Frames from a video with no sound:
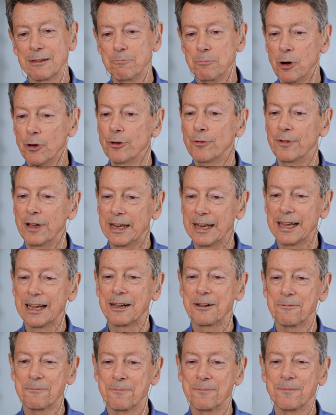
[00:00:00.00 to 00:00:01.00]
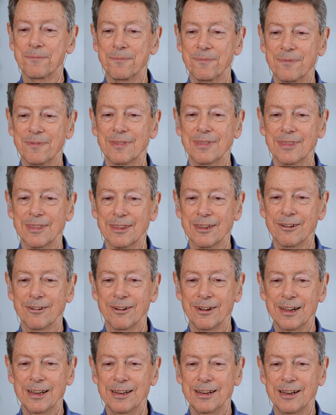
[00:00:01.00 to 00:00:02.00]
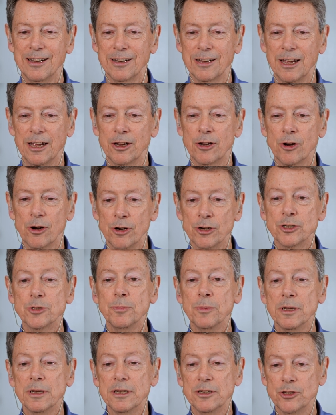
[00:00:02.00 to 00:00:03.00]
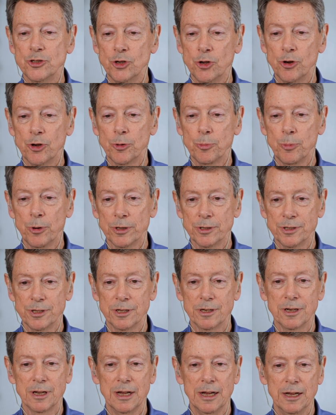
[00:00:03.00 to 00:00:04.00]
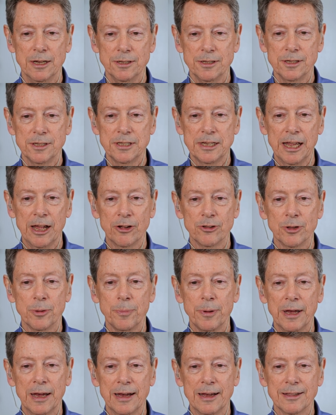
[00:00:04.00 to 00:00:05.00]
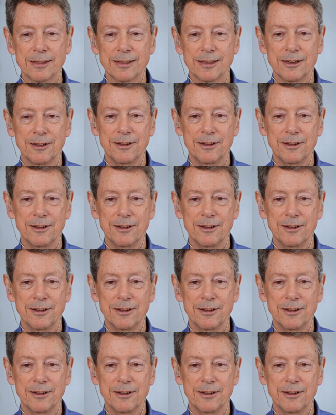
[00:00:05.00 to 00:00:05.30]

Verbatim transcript: Motivating. All right encouragement, as Judith puts it, to stay on the path.